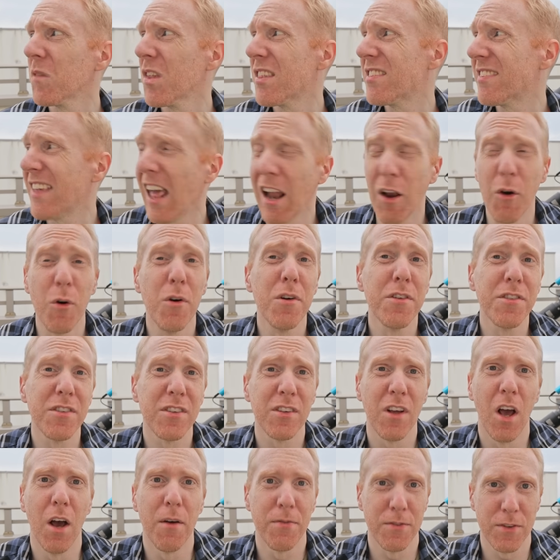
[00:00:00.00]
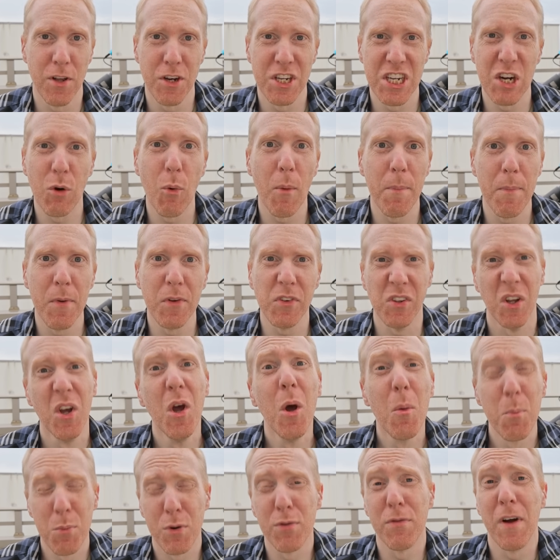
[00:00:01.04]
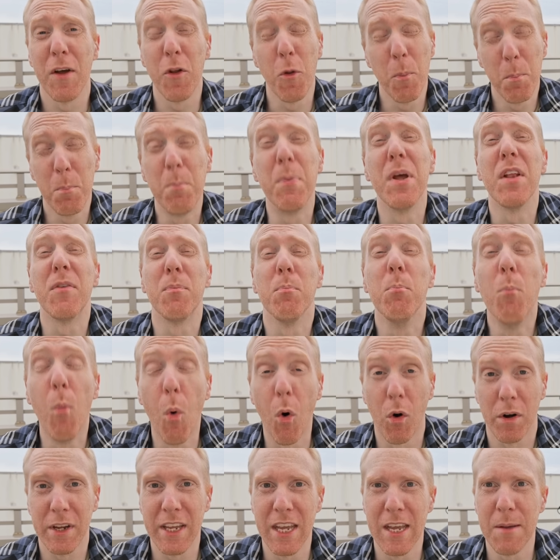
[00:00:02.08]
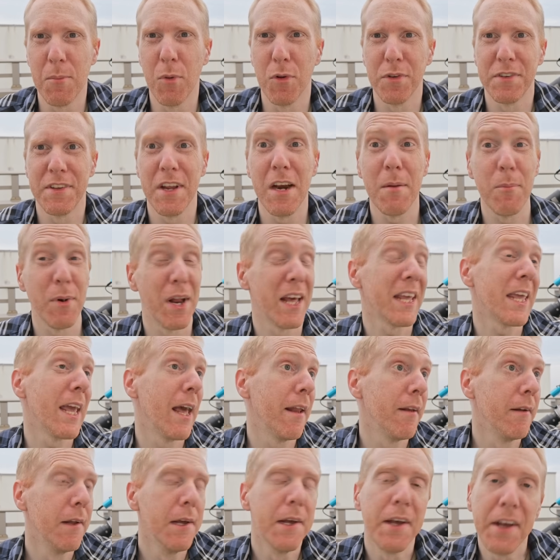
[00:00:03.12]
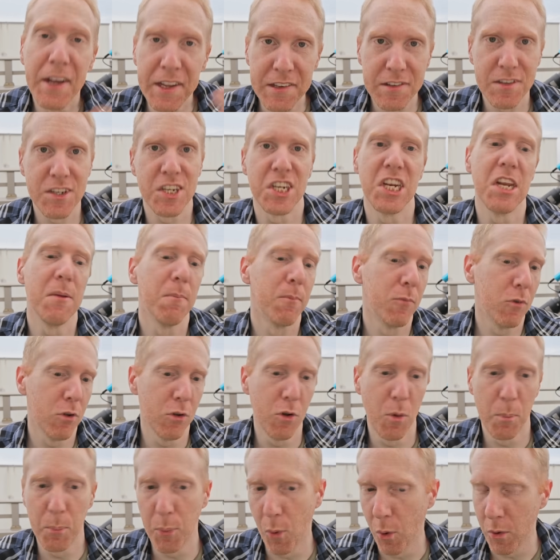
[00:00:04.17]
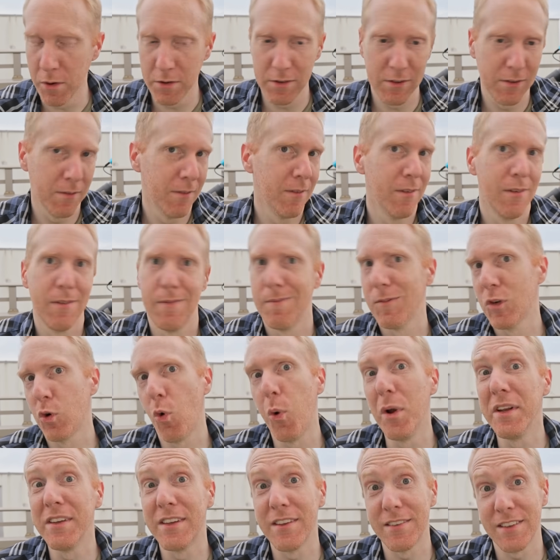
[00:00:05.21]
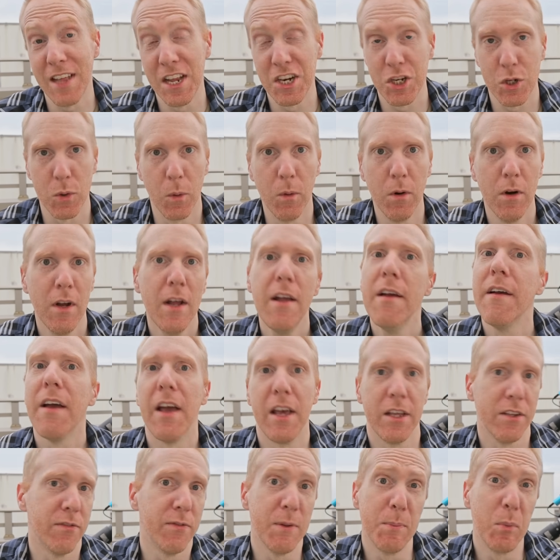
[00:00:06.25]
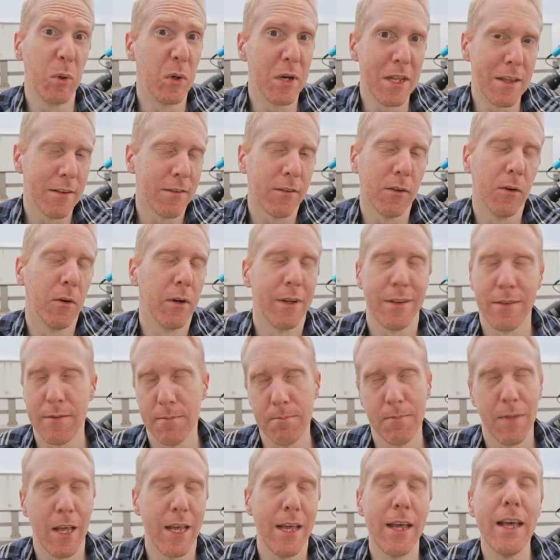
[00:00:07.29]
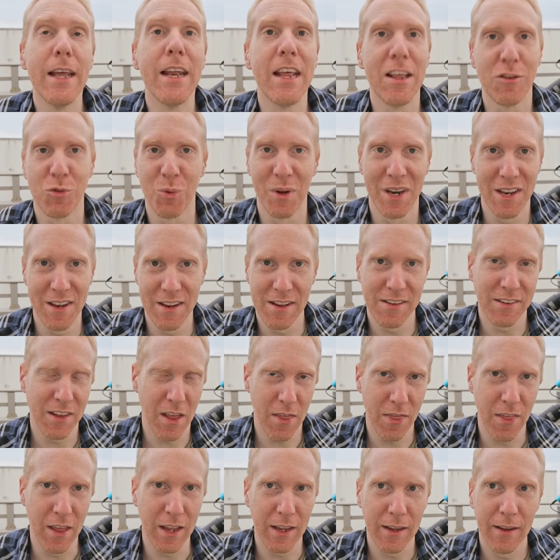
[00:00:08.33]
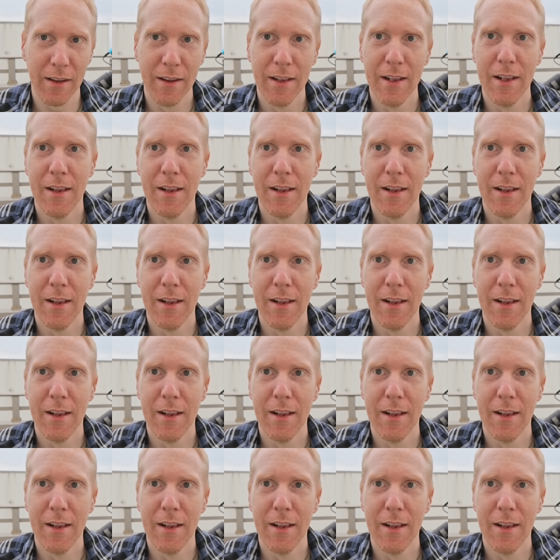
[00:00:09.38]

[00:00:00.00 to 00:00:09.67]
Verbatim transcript: sellers of such equipment provide a bit more cables there. But again, it's cheap, to the point, quintessential SVBony. So it is what it is, I think.